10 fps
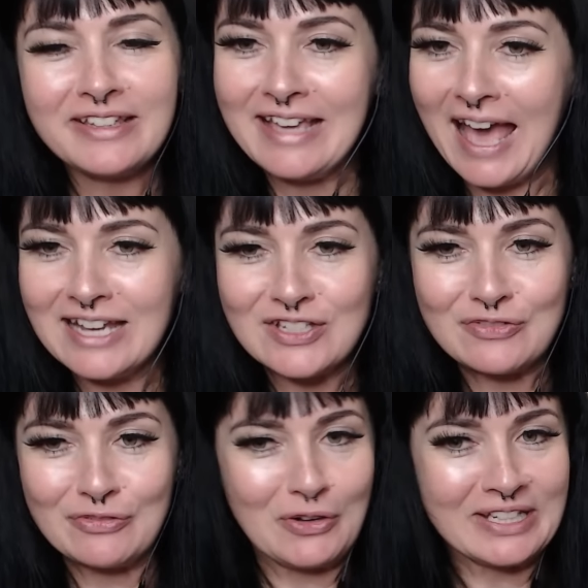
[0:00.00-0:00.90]
Kent
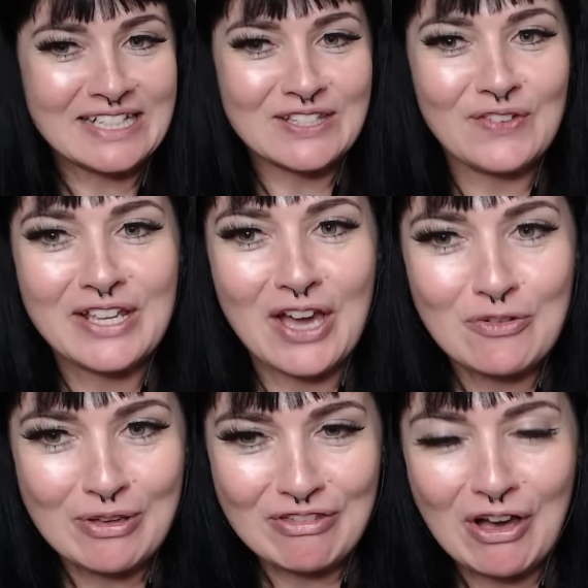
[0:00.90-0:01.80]
Rollins video
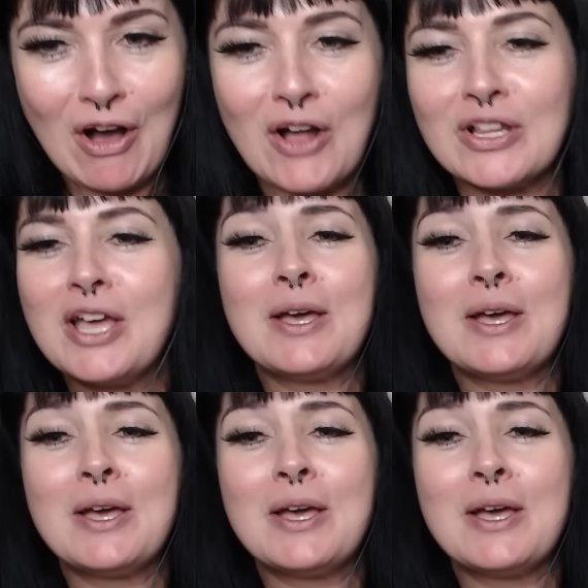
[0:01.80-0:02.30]
with y'all.